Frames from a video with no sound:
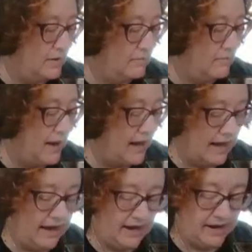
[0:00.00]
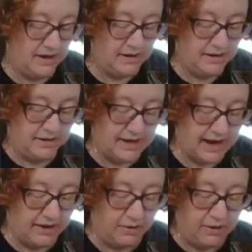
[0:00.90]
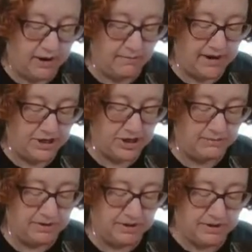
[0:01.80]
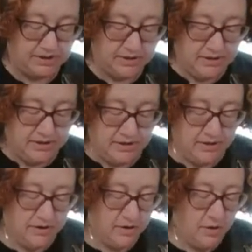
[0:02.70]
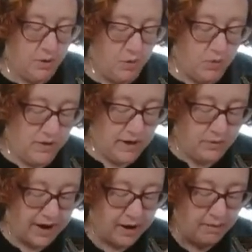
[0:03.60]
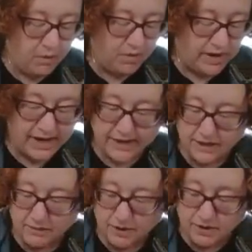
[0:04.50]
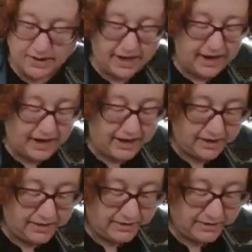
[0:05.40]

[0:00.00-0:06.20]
my taco and my chips. Holy guacamole, it's your birthday.